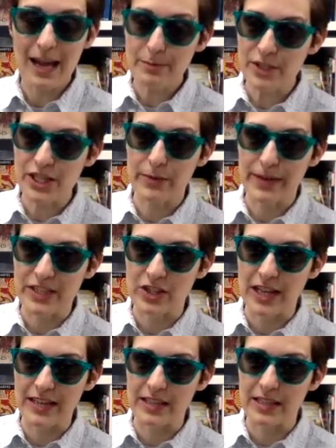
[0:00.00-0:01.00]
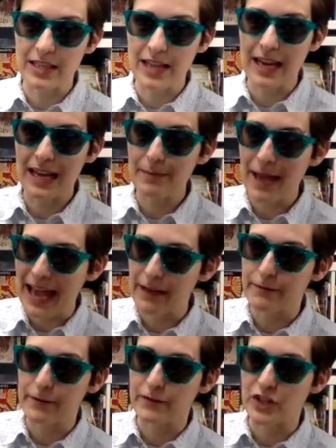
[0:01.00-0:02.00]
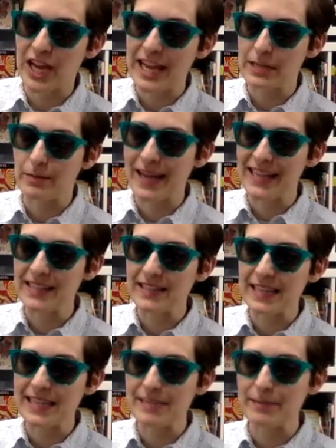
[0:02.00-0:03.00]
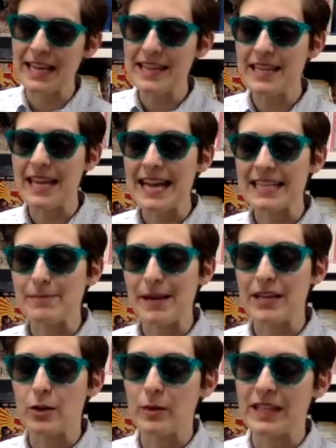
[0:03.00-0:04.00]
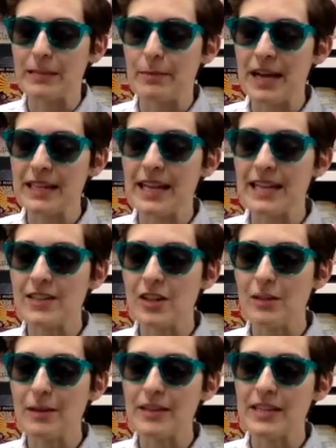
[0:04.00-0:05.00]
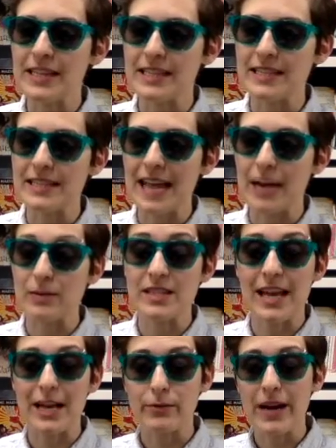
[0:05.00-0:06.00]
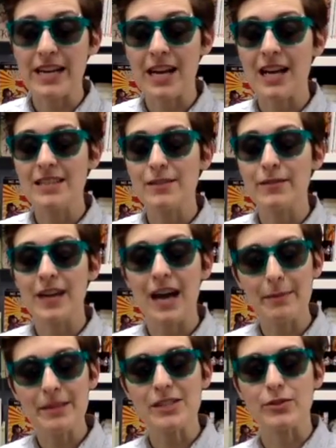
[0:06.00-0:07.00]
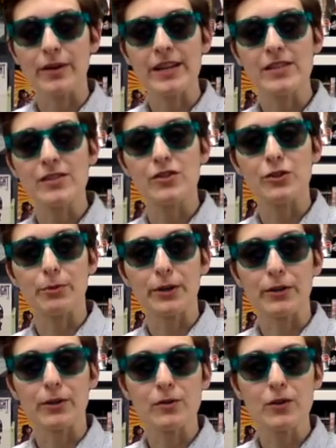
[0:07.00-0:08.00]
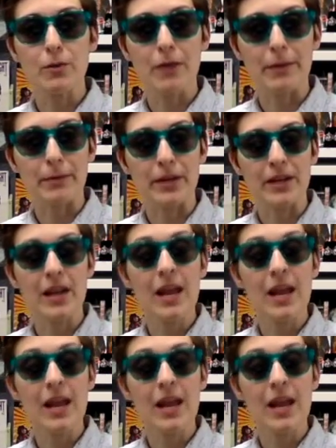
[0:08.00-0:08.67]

I'm J. Rachel Edidin, and I'm half of Jay and Miles Explain the X-Men, a weekly podcast all about the ins, outs, and retcons of comics' greatest superhero soap opera,